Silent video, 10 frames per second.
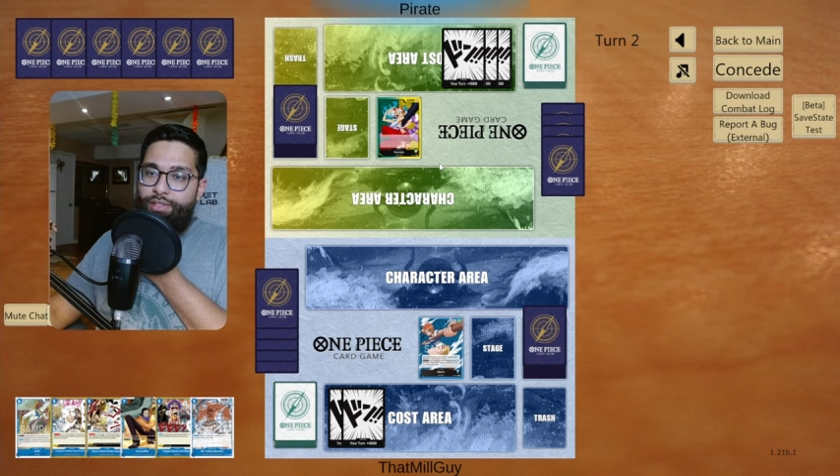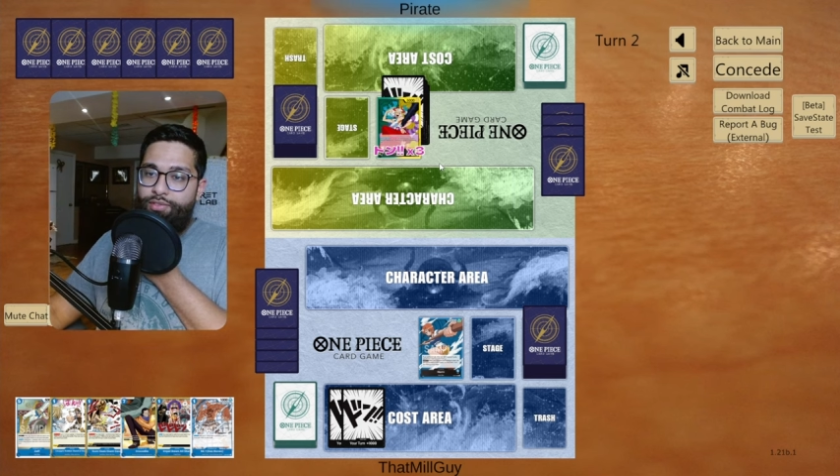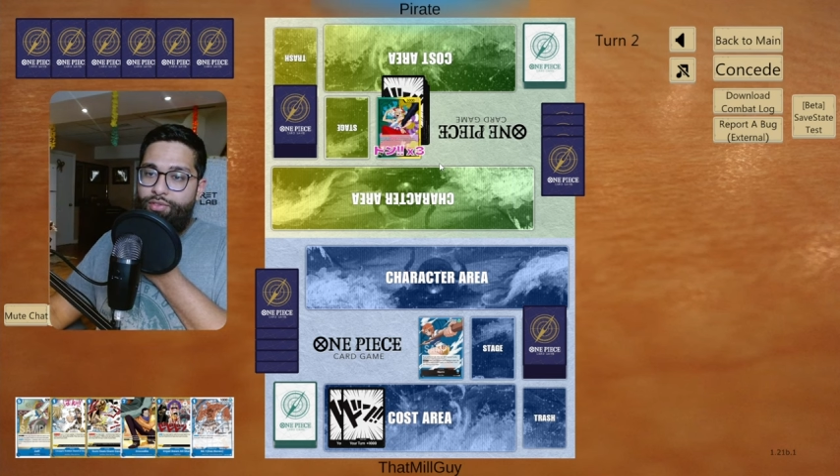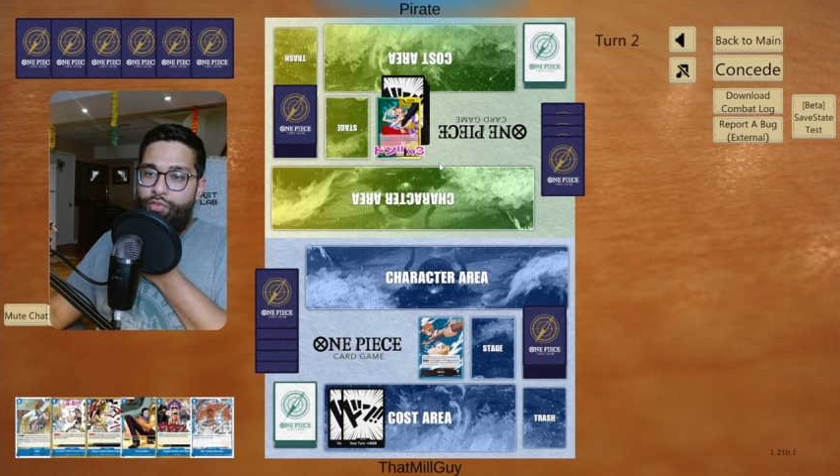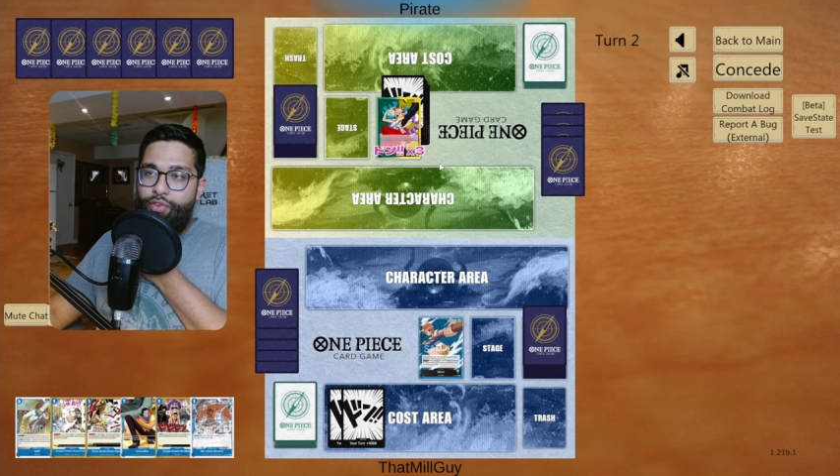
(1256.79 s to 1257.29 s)

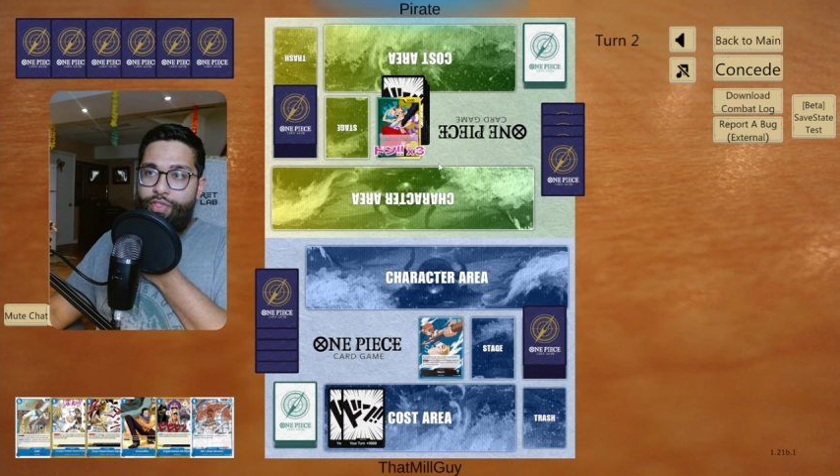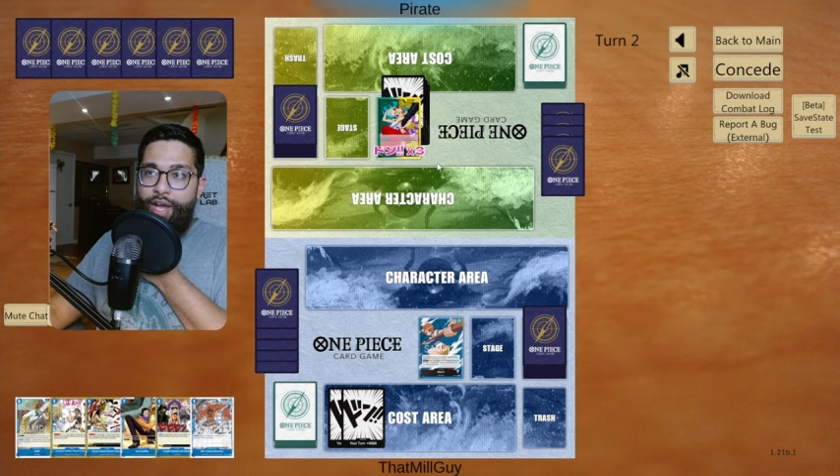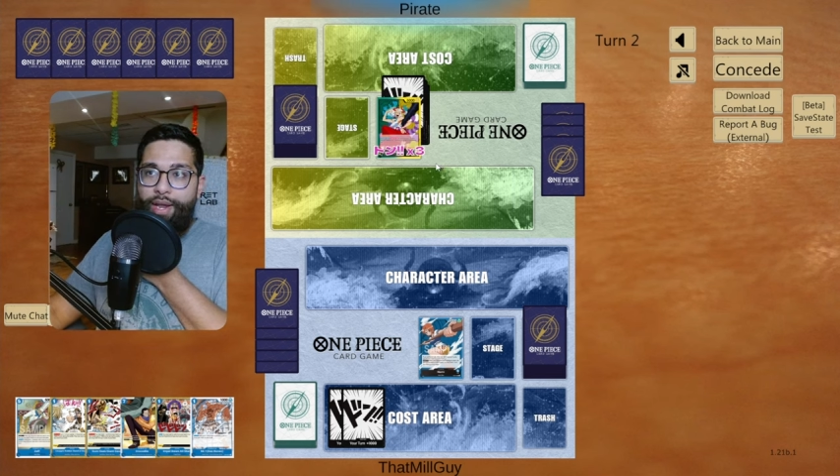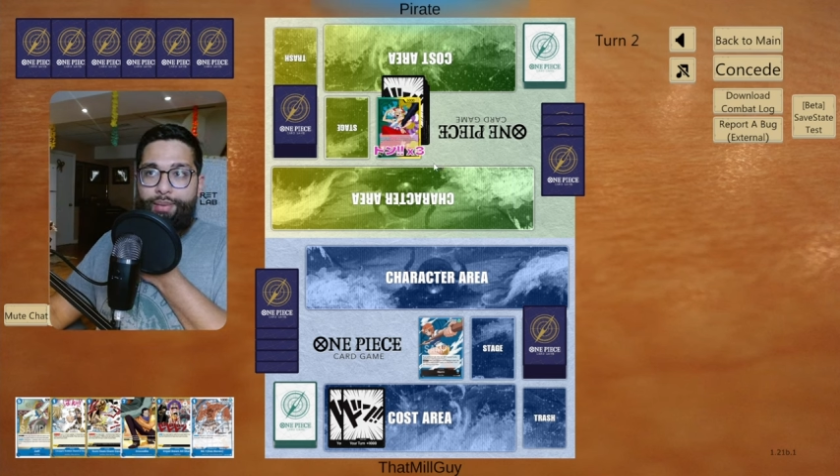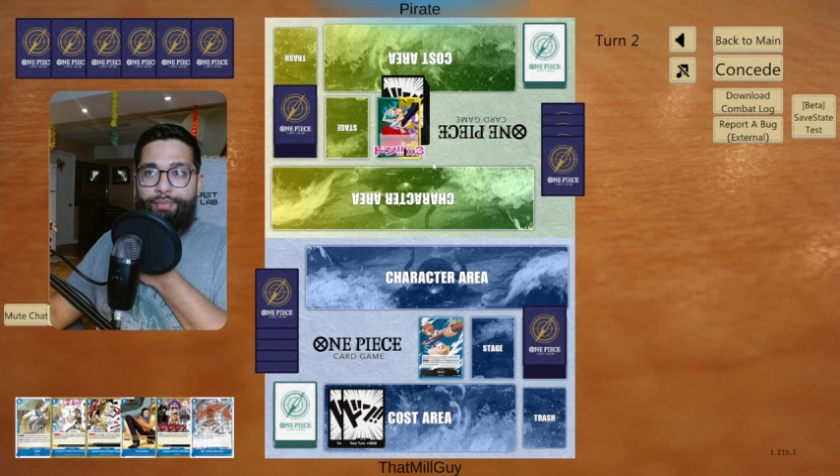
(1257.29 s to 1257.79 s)
Food for
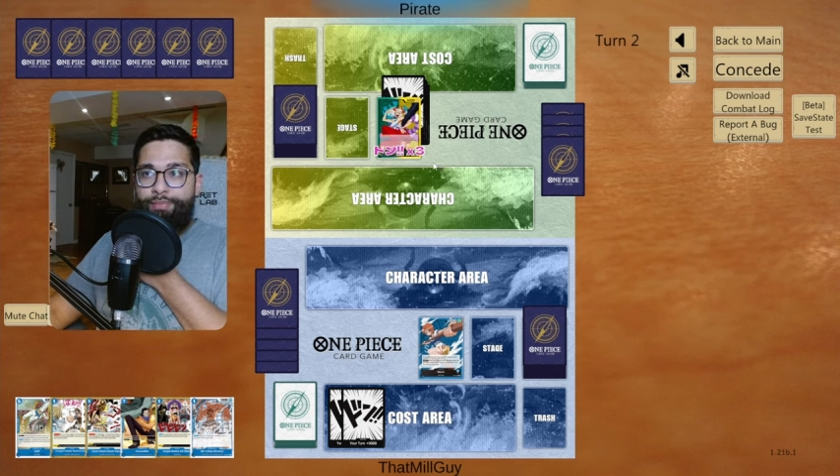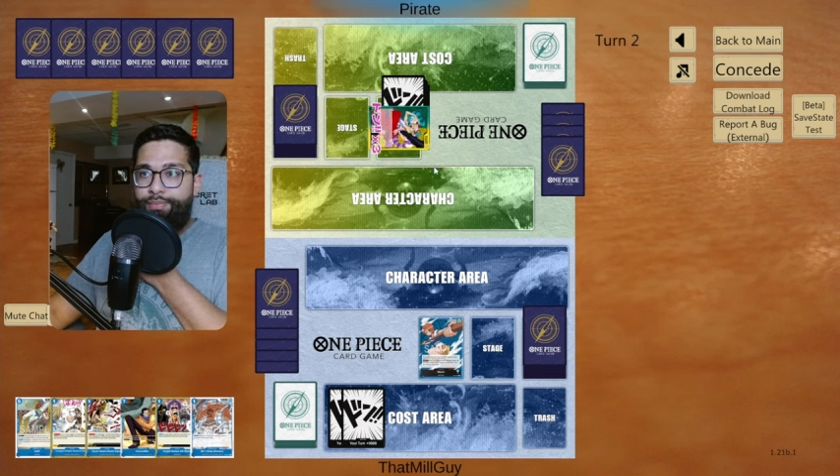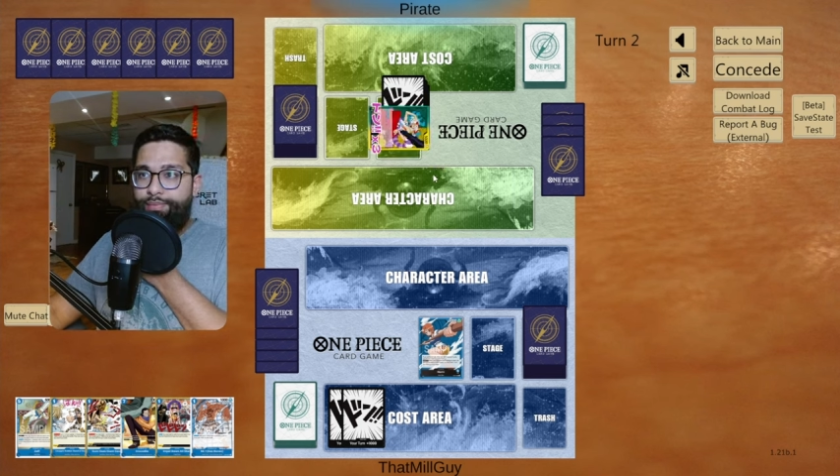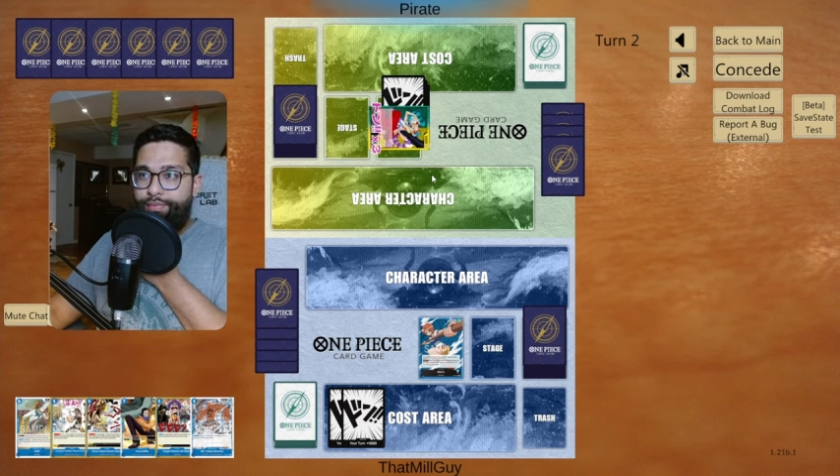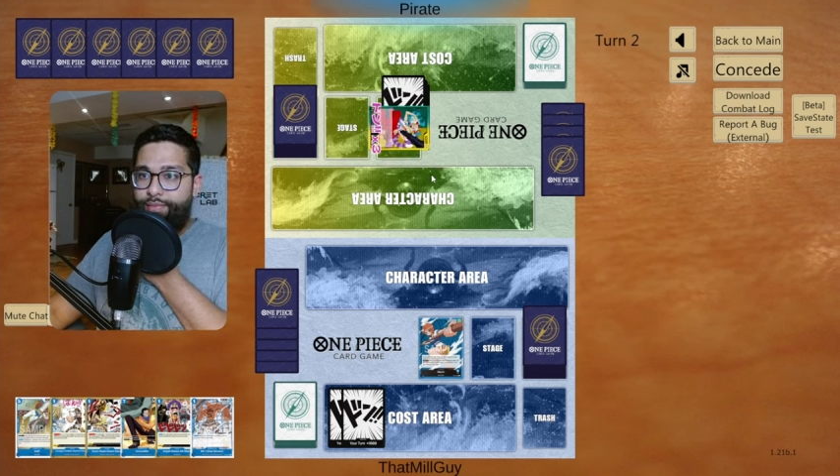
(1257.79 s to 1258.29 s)
thought.
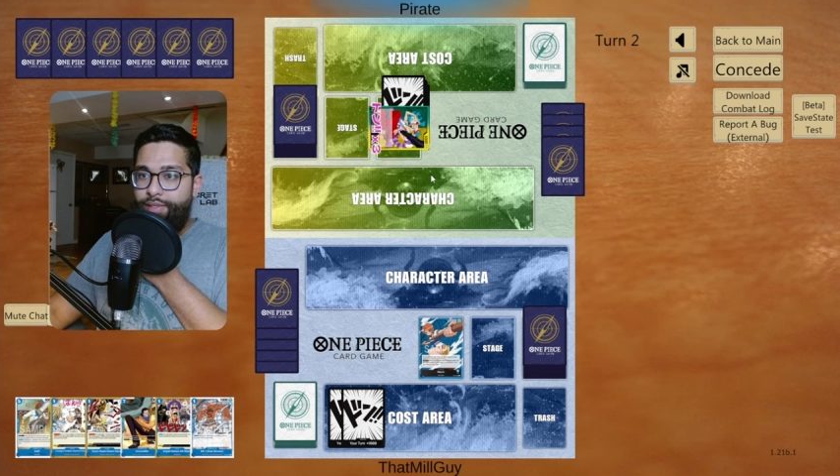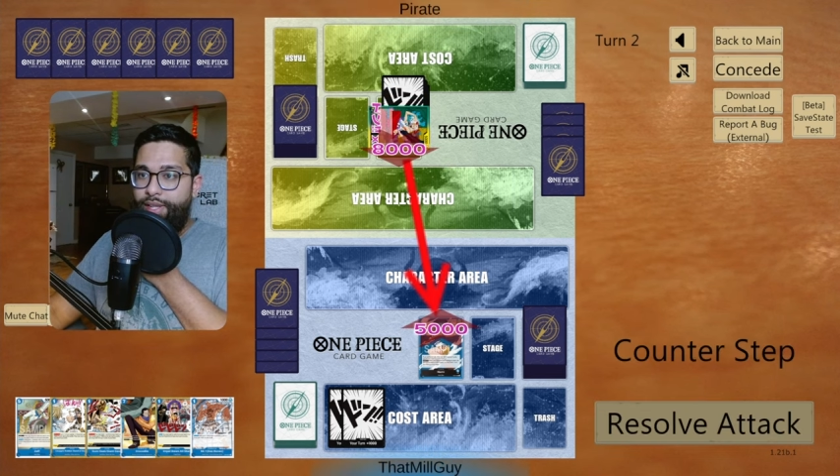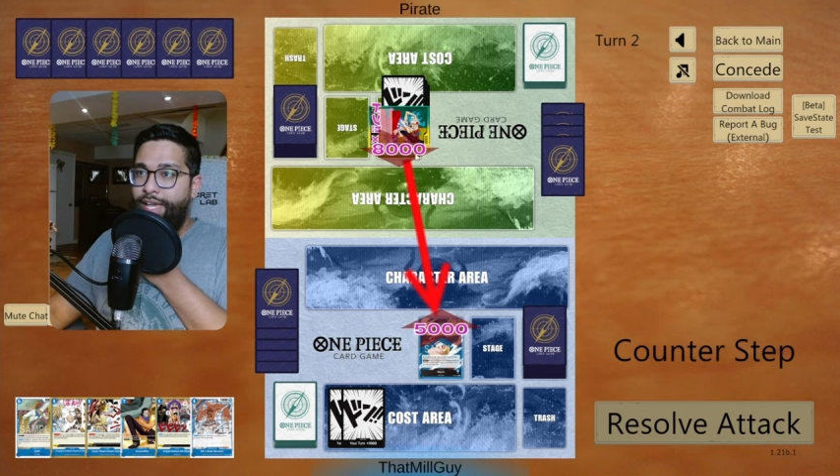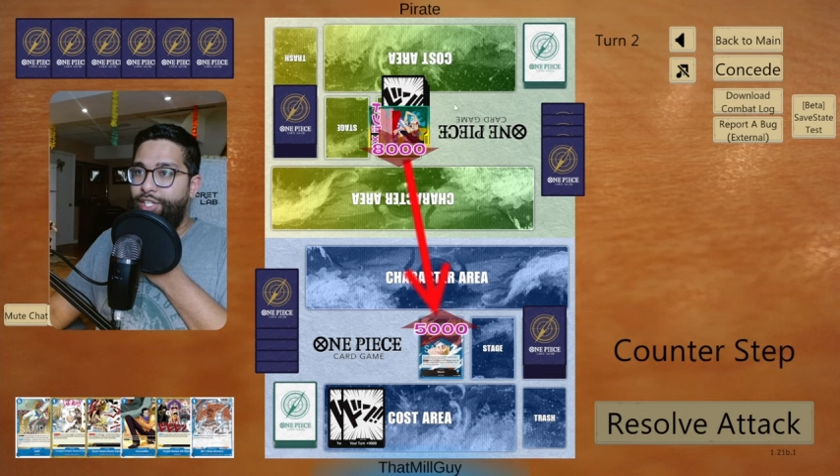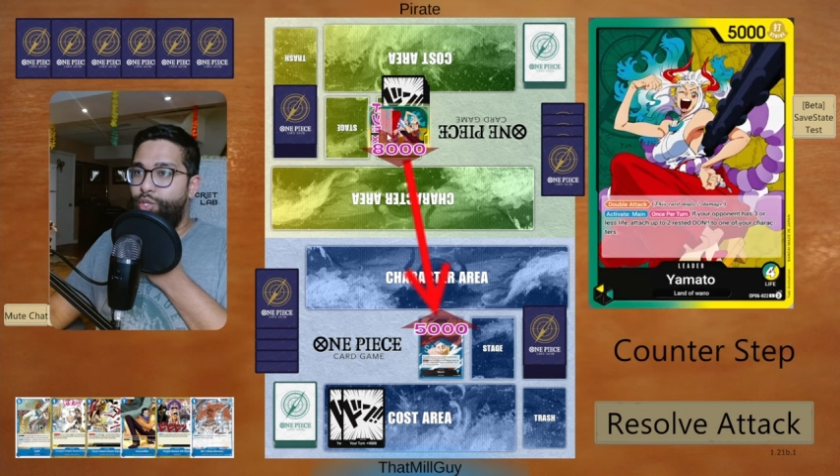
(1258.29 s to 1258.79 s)

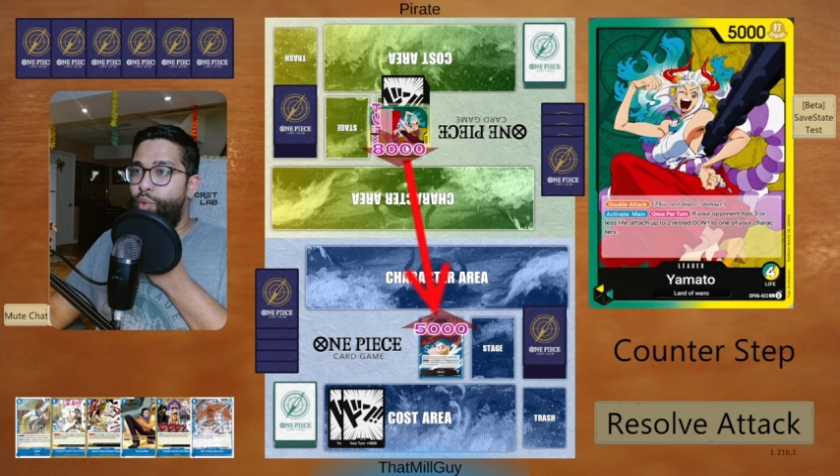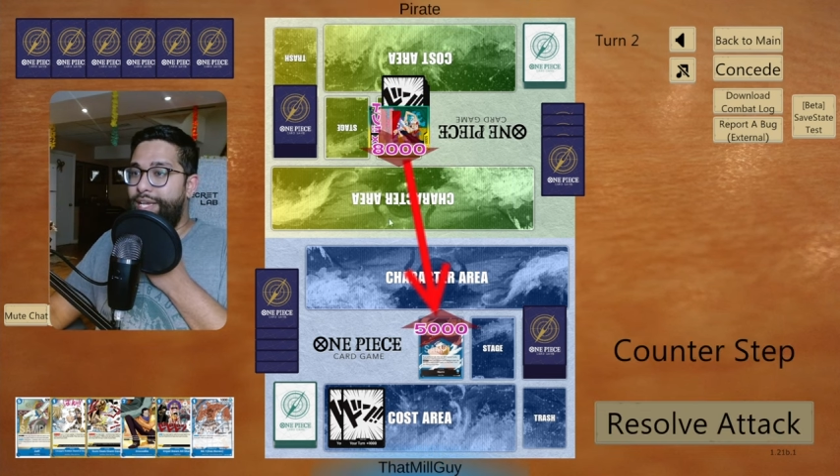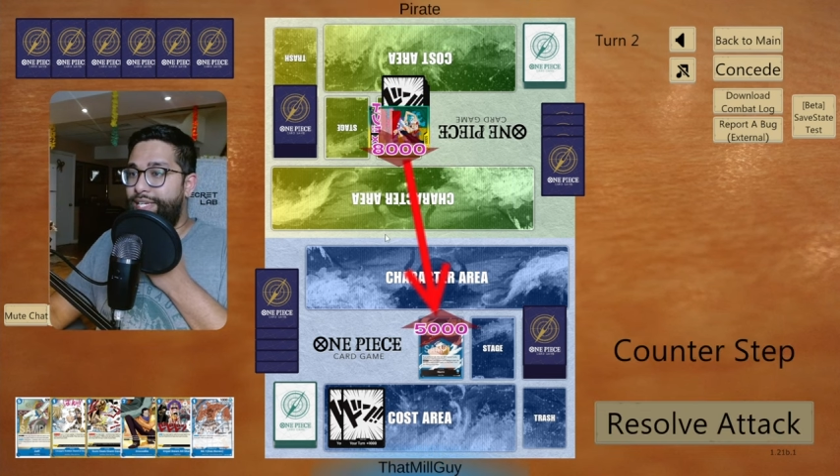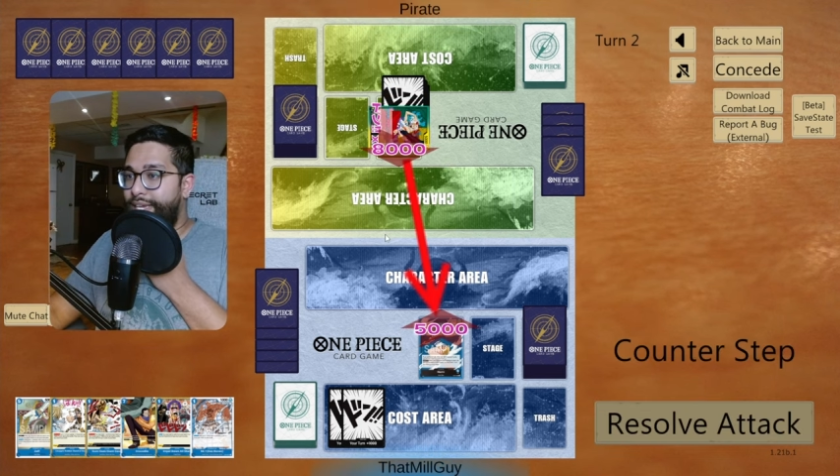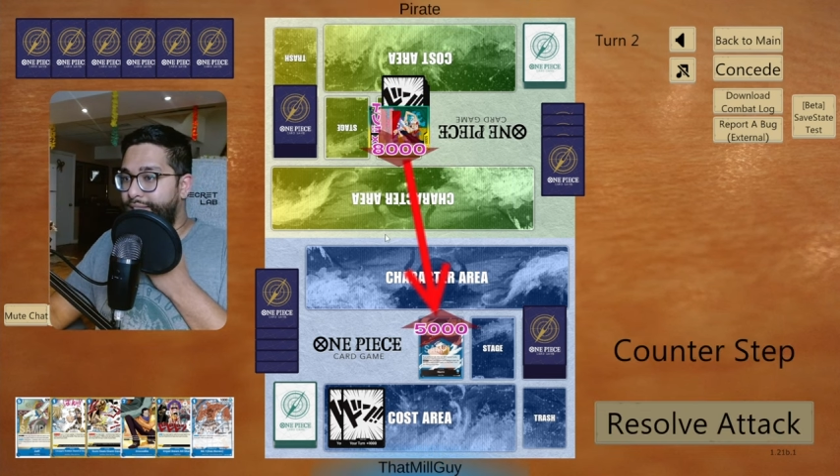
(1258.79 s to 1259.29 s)
Like, do I
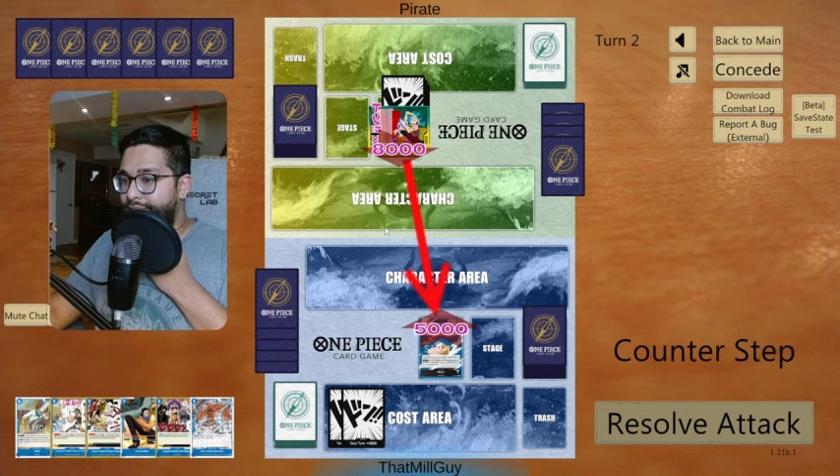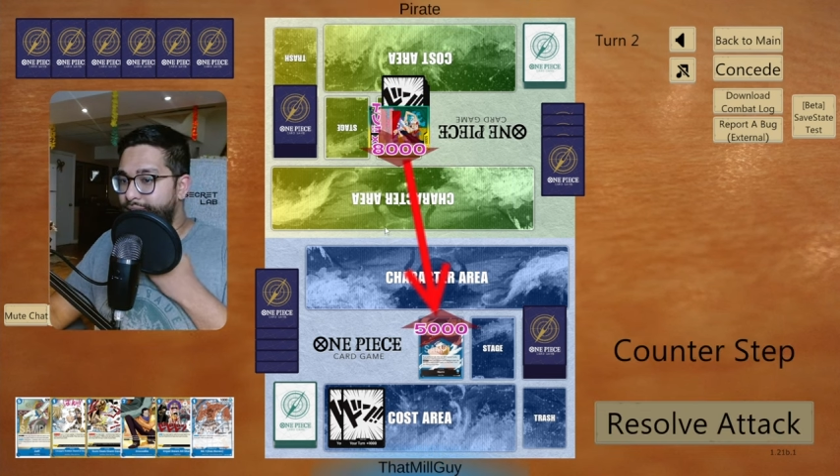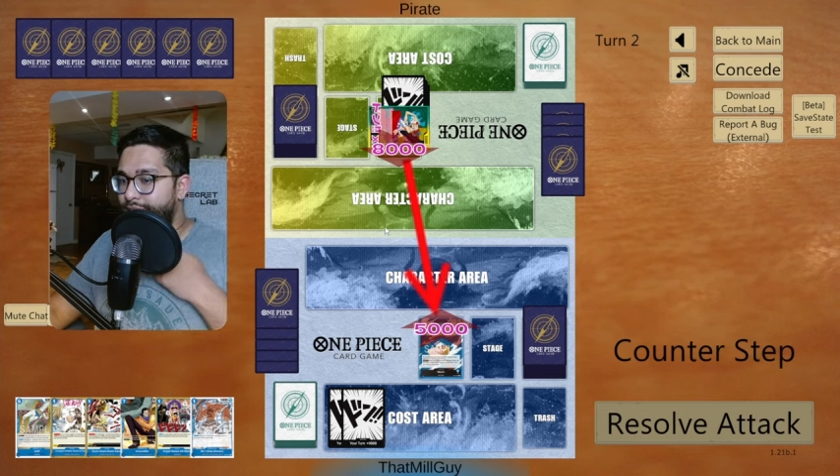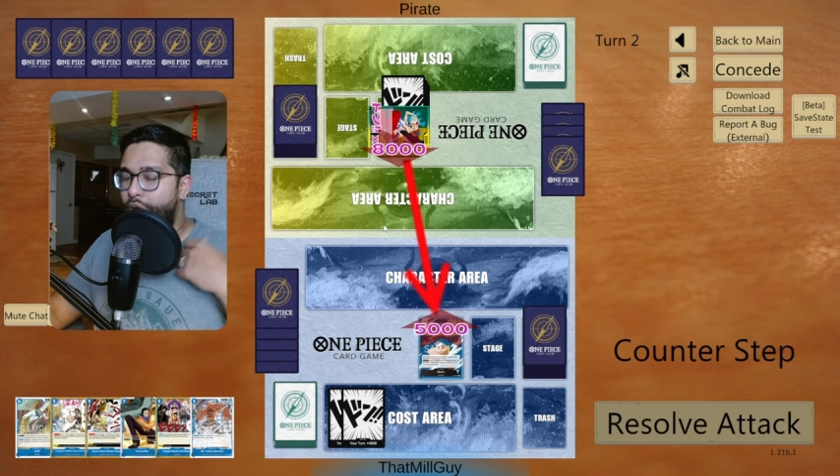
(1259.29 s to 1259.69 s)
take this?